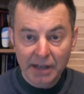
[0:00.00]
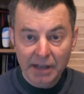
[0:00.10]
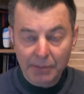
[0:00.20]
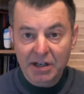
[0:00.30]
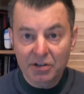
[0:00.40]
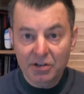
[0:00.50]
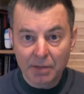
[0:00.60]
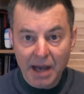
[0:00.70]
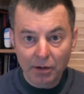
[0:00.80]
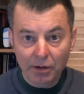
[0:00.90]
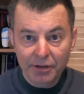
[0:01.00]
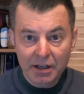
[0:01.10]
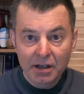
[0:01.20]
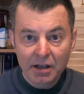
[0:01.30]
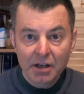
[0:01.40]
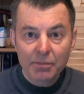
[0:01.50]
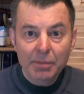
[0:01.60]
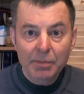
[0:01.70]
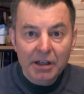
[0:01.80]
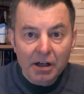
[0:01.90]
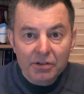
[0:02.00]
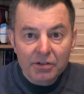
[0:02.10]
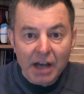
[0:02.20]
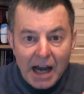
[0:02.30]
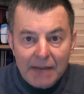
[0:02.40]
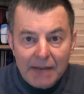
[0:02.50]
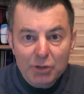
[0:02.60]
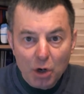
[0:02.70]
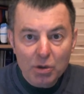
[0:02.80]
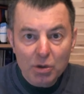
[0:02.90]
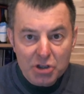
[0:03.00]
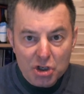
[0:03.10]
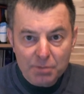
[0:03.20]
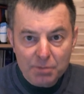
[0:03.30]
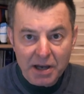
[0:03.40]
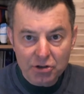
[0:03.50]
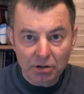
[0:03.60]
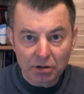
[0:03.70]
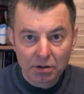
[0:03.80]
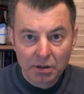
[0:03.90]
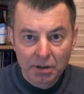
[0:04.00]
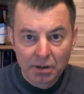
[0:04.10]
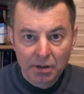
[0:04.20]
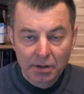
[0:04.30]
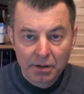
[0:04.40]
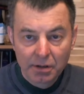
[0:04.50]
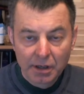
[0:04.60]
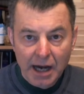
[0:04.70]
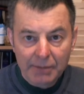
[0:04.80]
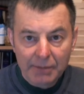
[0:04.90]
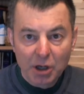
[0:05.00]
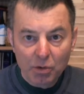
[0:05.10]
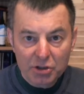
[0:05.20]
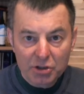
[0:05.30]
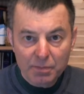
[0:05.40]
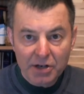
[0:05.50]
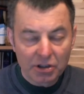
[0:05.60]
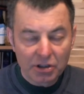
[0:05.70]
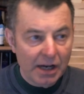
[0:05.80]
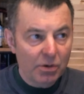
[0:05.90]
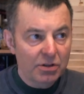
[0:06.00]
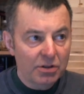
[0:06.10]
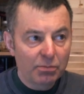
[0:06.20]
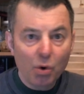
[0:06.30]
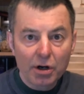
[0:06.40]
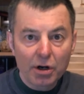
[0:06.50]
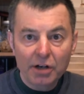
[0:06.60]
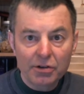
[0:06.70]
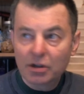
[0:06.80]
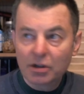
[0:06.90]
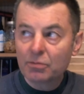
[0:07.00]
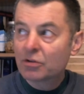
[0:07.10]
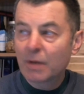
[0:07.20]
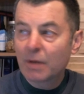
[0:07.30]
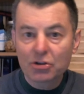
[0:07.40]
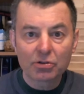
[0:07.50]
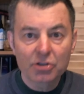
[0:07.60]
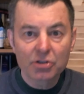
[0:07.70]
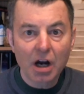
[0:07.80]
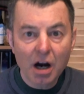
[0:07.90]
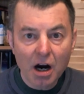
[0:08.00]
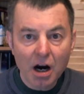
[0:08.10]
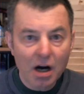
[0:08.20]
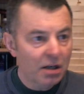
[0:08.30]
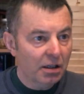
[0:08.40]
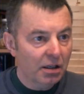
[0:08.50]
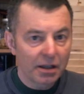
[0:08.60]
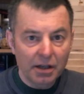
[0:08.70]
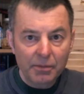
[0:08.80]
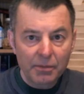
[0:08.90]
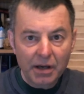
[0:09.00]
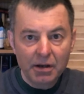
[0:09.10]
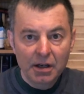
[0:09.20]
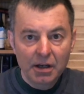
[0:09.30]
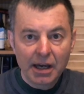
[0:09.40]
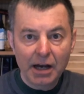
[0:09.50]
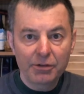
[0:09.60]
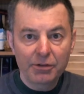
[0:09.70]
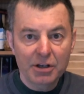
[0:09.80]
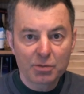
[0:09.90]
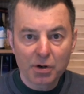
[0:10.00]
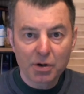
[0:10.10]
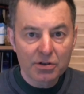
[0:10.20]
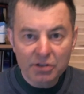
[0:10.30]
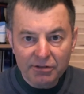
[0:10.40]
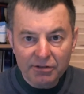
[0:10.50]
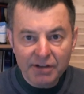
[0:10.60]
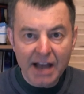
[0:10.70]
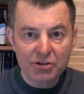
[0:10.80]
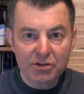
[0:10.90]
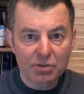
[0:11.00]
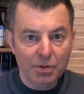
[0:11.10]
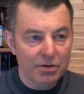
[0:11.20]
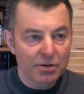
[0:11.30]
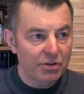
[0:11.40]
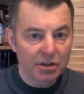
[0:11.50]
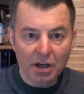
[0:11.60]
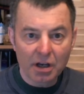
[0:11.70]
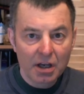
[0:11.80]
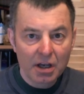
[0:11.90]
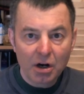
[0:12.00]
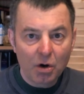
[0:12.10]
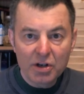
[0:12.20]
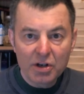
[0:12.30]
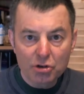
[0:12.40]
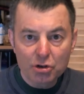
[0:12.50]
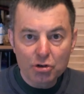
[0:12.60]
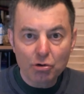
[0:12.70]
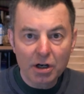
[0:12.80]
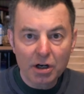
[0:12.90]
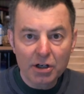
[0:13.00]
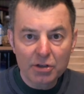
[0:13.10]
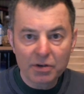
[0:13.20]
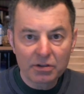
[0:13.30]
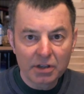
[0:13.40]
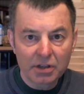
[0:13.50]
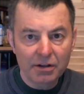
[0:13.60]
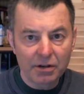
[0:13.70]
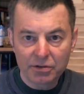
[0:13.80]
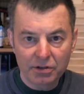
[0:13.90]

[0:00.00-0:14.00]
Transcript: not because I'm healthy, but because I'm no one special. I'm no one special. I wasn't born under some special star. I'm the healthiest person, the fastest person, always the strongest person. None of those